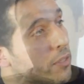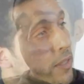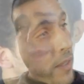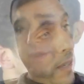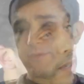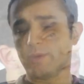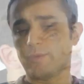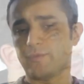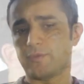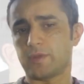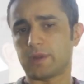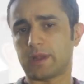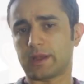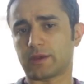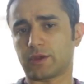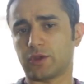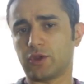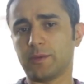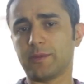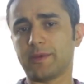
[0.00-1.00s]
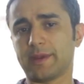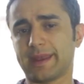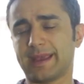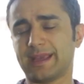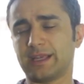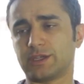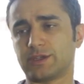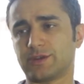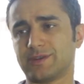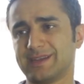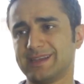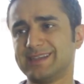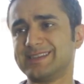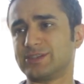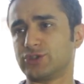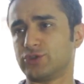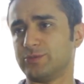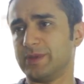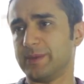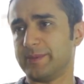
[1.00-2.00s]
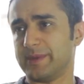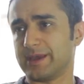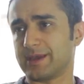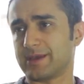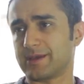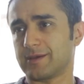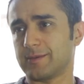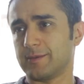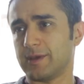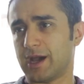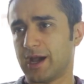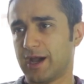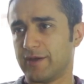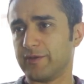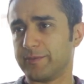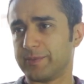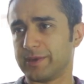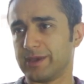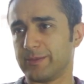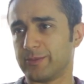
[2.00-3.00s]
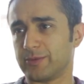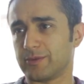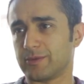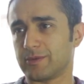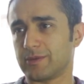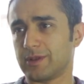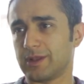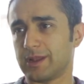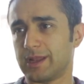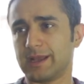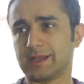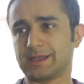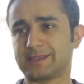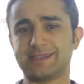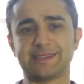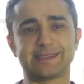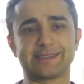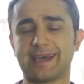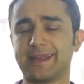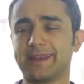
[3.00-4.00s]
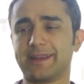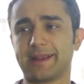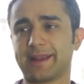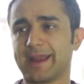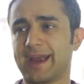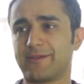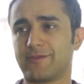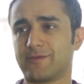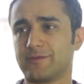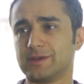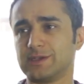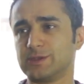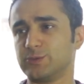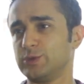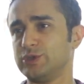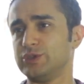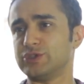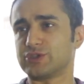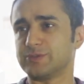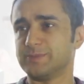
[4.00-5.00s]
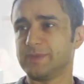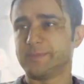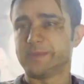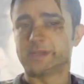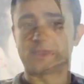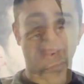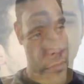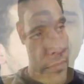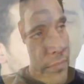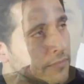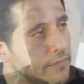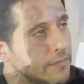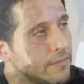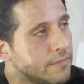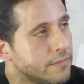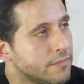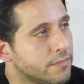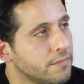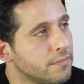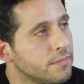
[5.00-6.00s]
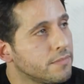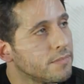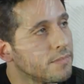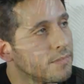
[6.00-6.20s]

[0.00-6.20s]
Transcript: And I agree with you, human nature is to mimic other people. Since hunting gatherers, we used to mimic the guy who was the best at